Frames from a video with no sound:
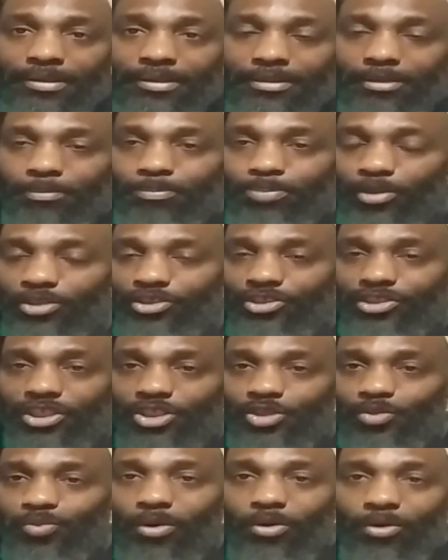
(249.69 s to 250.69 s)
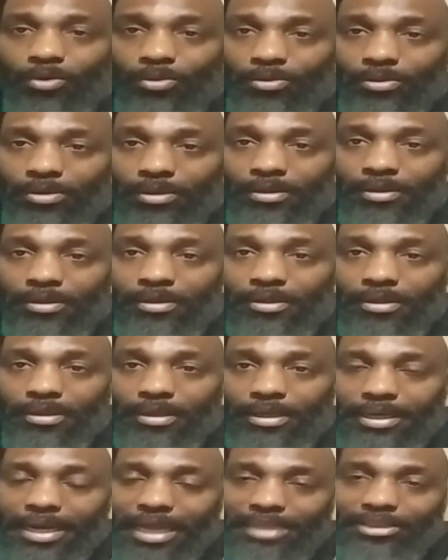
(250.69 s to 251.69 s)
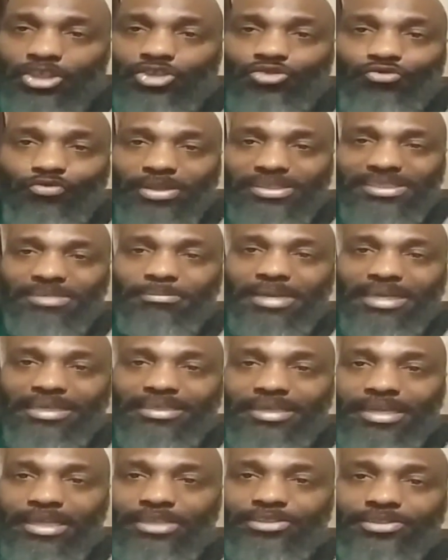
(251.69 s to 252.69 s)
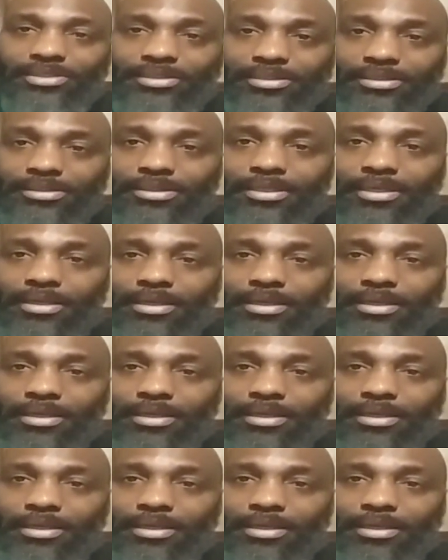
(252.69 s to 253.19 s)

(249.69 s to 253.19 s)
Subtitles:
To push this word. Not to dress up like ninjas.